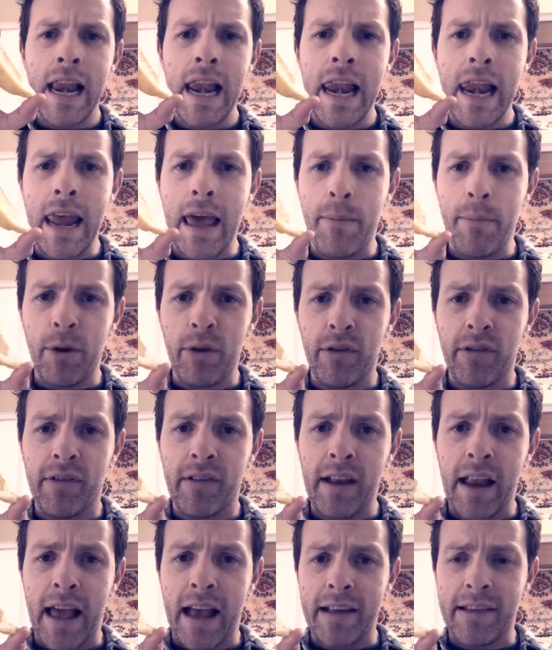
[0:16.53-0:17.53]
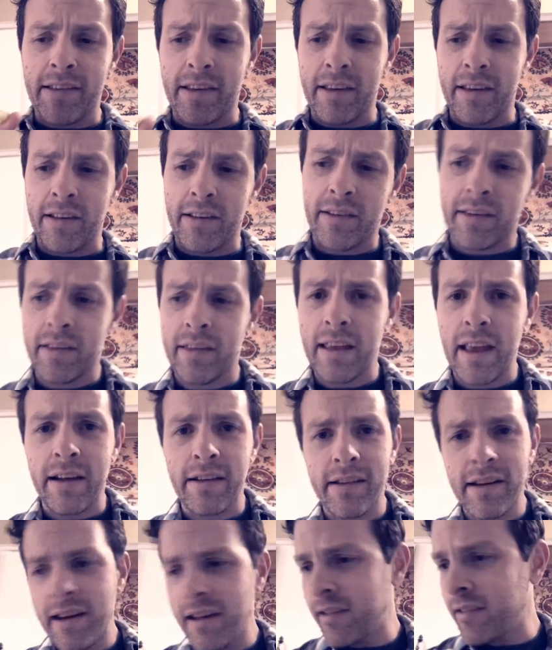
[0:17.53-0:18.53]
lemon slices. Now,
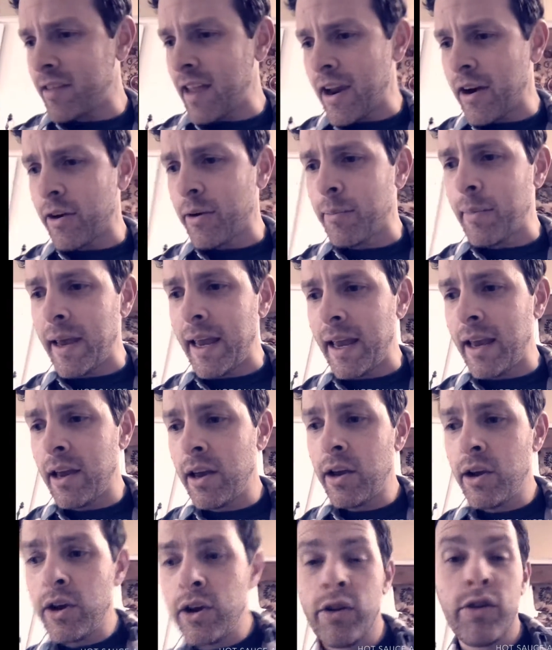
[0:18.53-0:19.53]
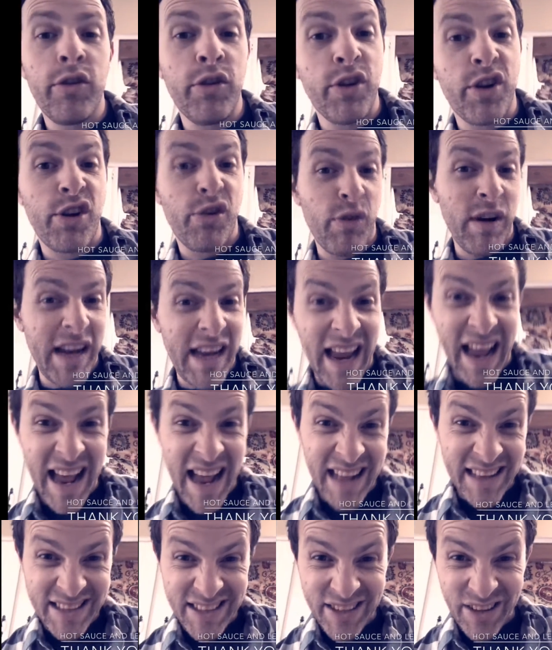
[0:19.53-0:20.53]
she has dared me to drink
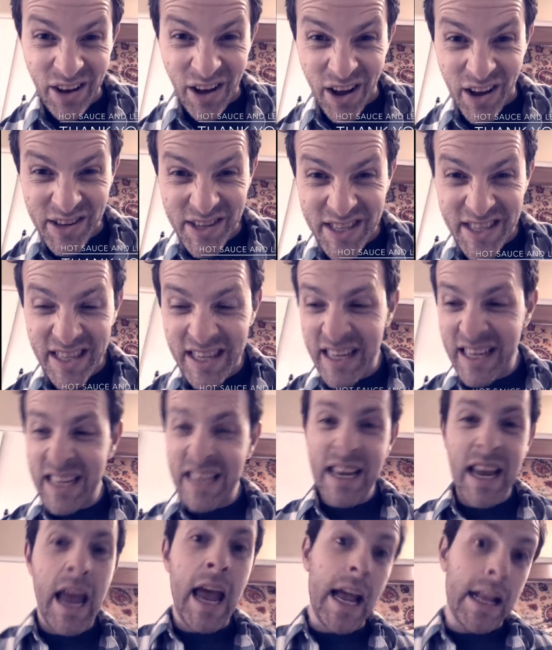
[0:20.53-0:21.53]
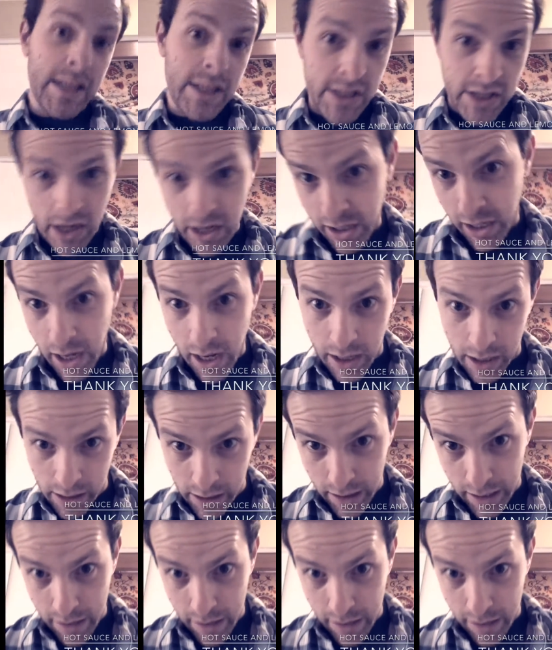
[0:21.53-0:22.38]
hot sauce and suck on a